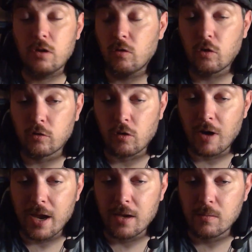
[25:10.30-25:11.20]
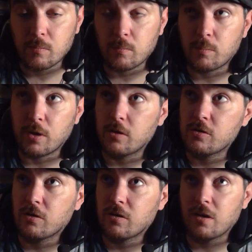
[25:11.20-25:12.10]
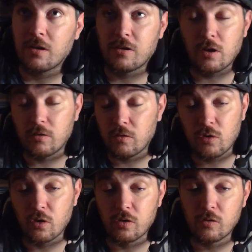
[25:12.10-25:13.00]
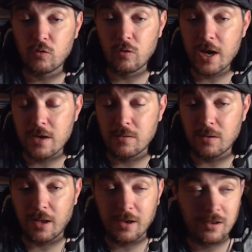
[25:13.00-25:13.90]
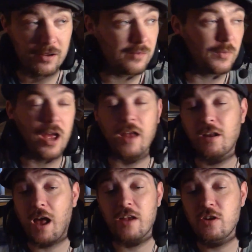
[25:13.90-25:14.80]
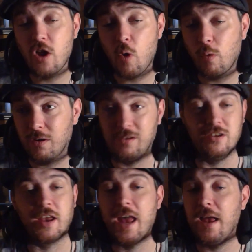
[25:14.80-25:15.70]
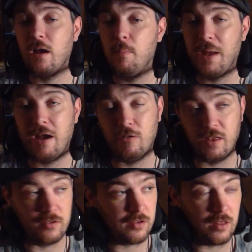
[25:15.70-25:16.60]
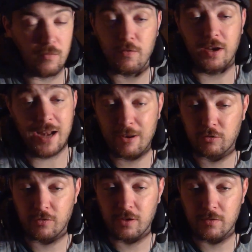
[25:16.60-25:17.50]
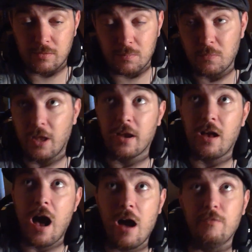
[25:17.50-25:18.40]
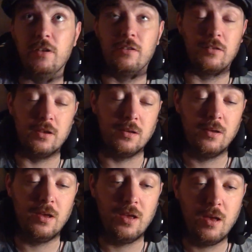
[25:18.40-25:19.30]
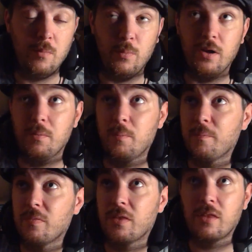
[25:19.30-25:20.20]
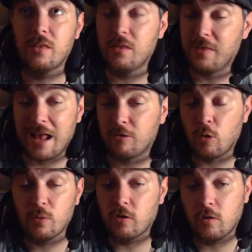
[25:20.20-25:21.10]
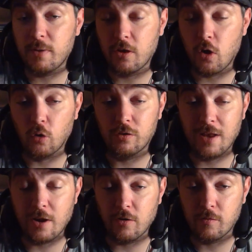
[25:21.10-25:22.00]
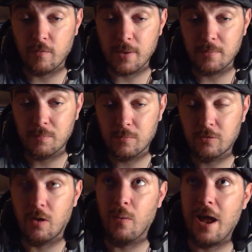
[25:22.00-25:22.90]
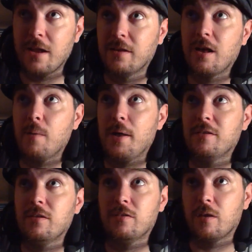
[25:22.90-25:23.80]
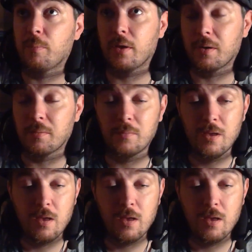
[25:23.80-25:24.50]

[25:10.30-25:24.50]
looks alright, but it doesn't look great. Like, I know you can't compare this to The fucking Exorcist, like, obviously, but that's always going to be the gold standard for me. So anytime I see something